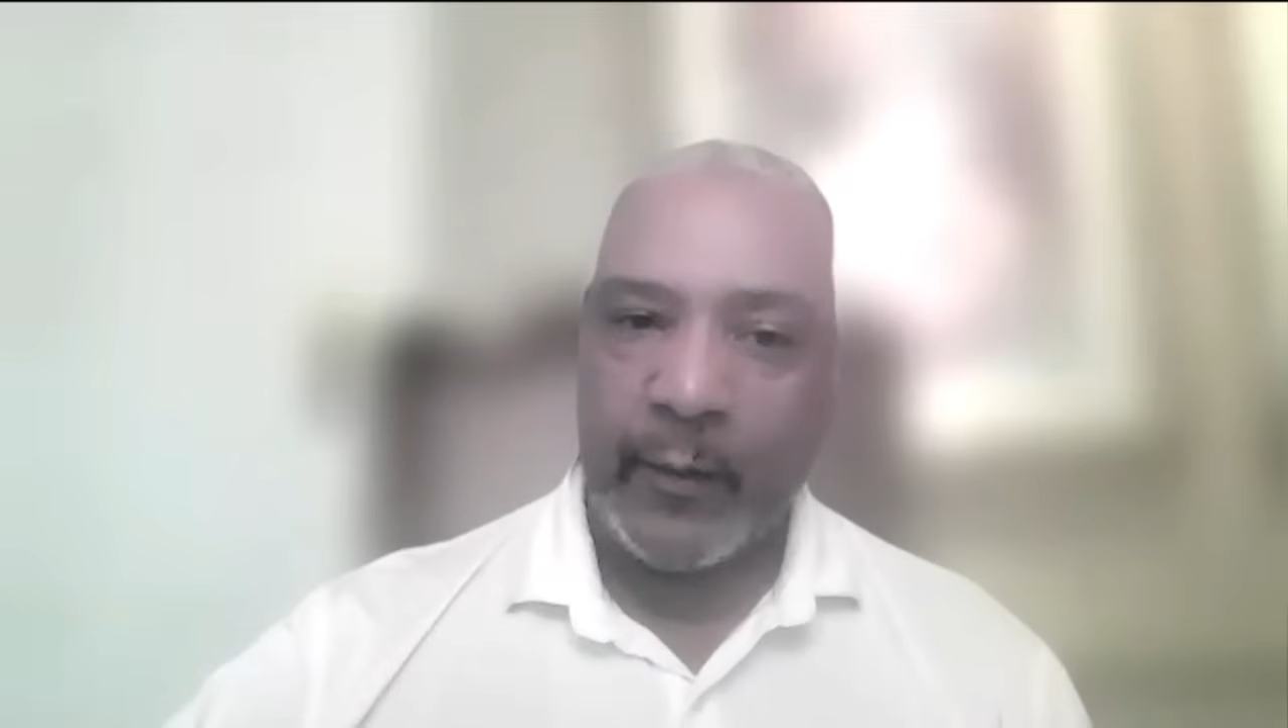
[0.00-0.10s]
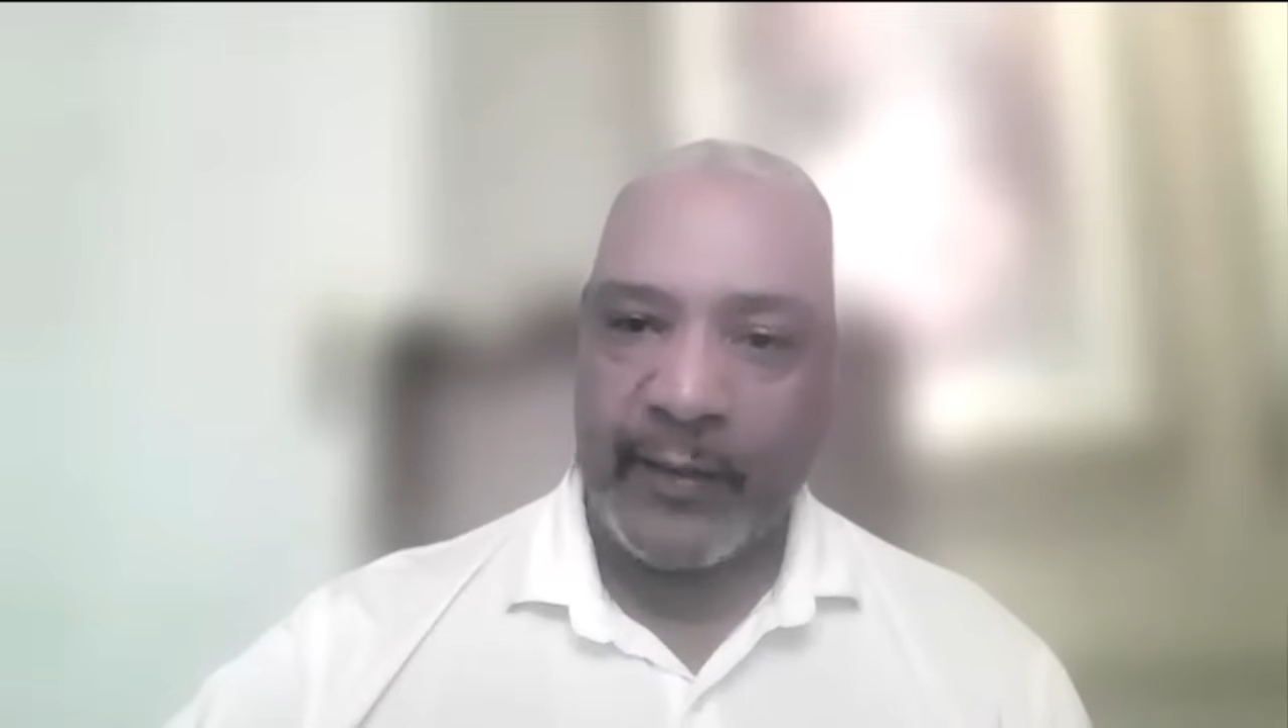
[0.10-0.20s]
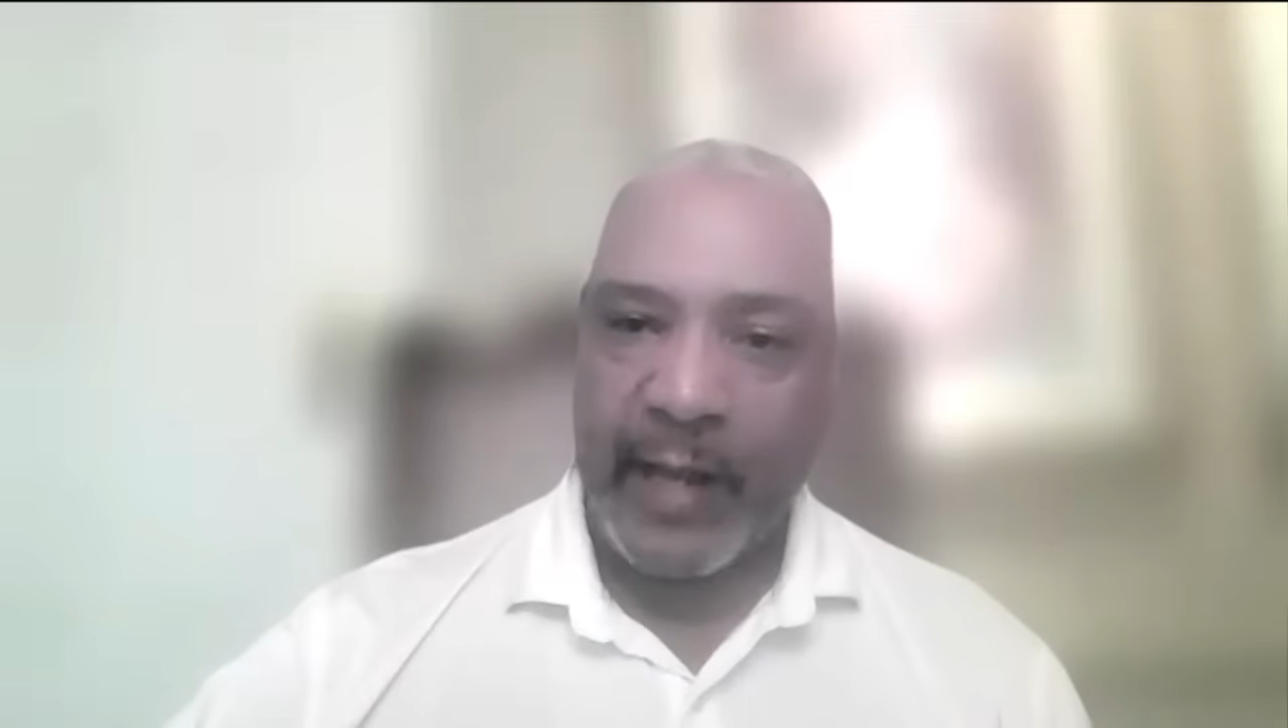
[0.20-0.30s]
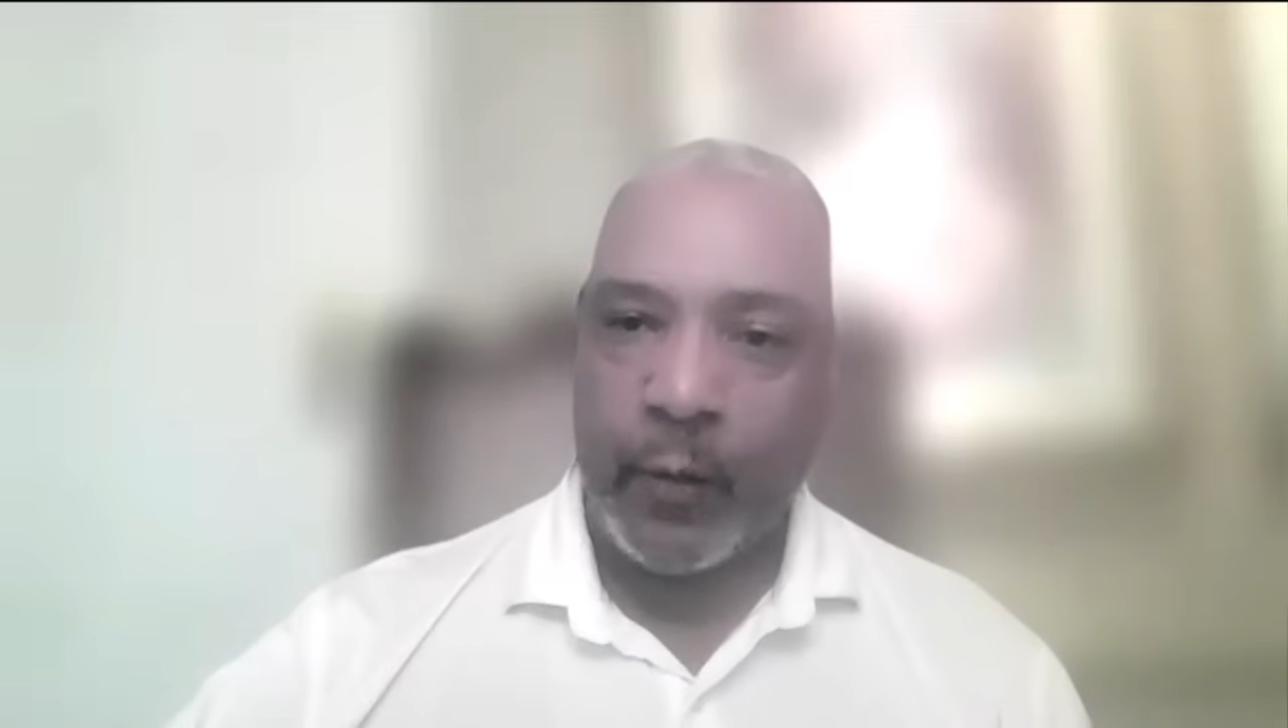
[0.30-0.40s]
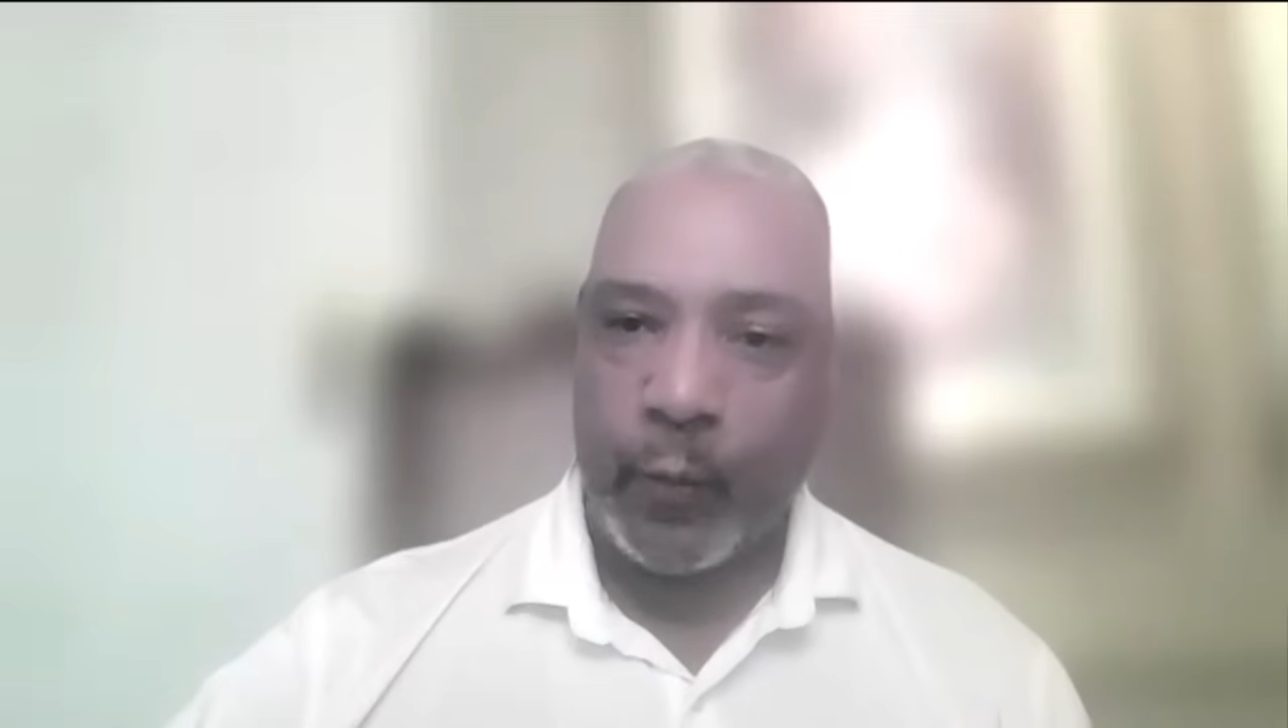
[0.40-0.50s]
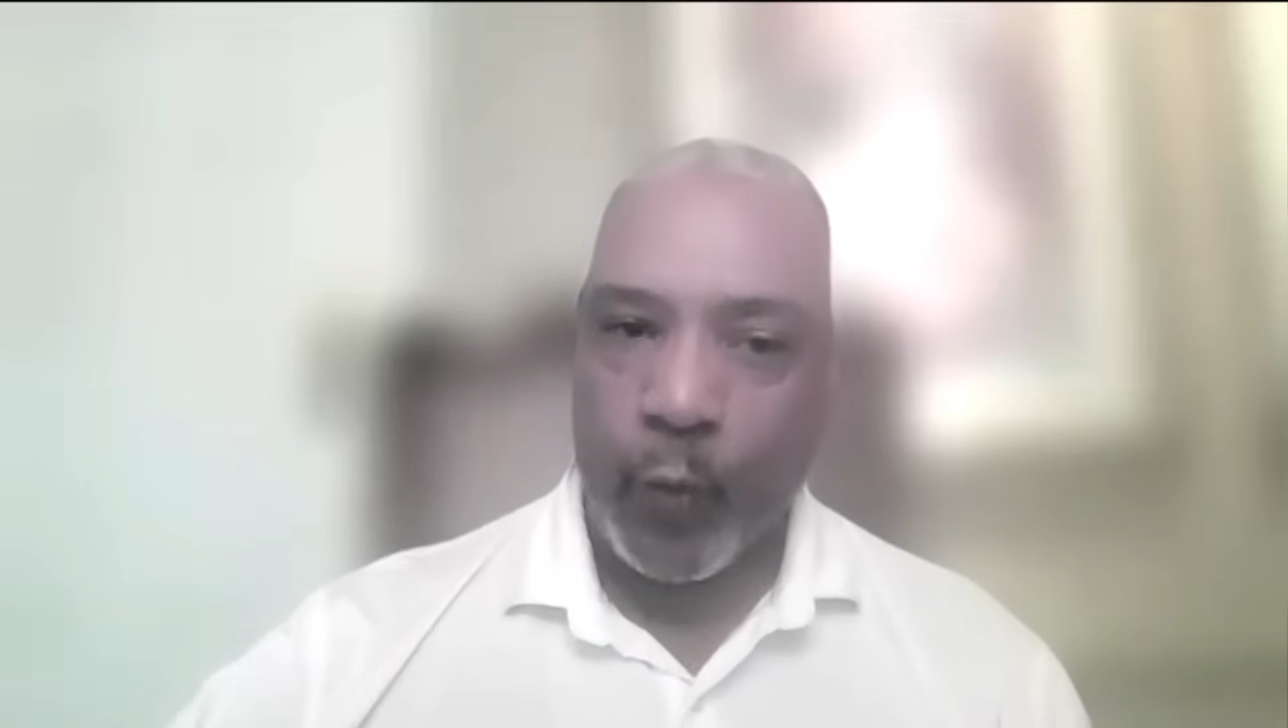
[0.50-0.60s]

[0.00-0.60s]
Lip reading: without